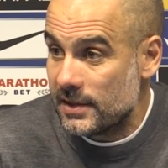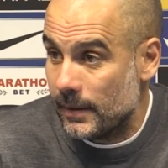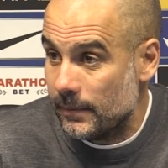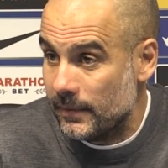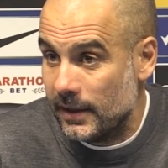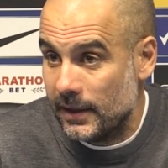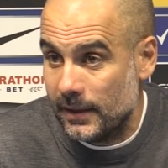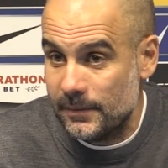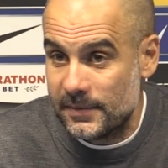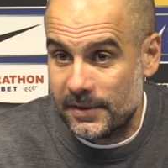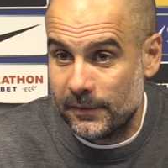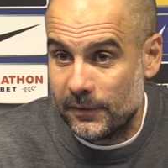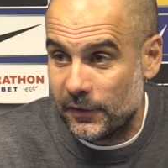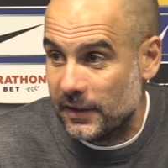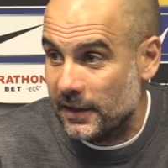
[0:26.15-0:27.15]
Some
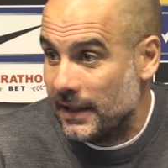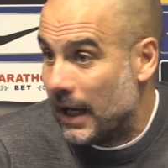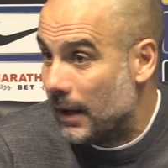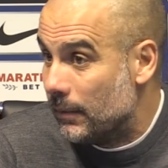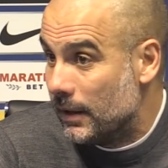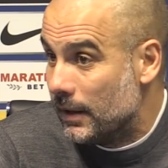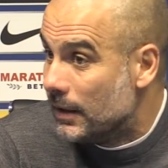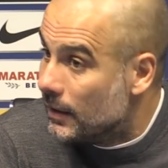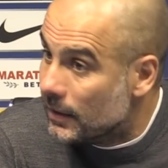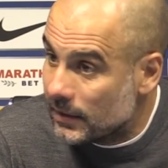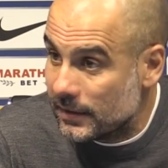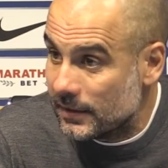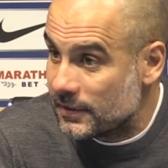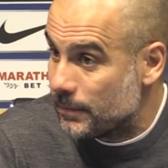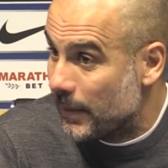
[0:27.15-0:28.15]
games for the diving
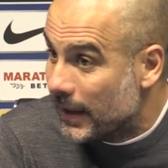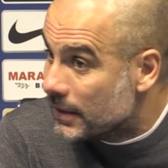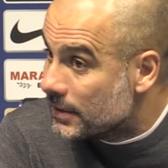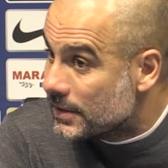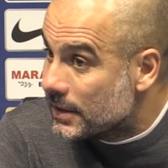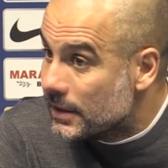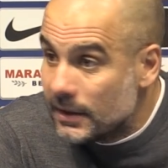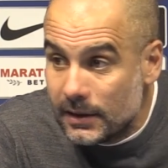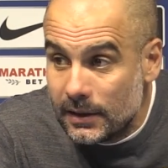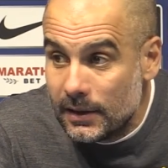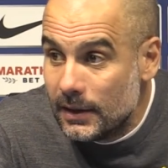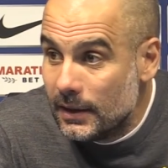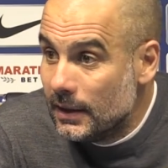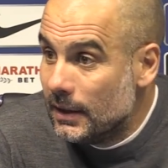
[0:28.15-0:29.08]
and this penalty.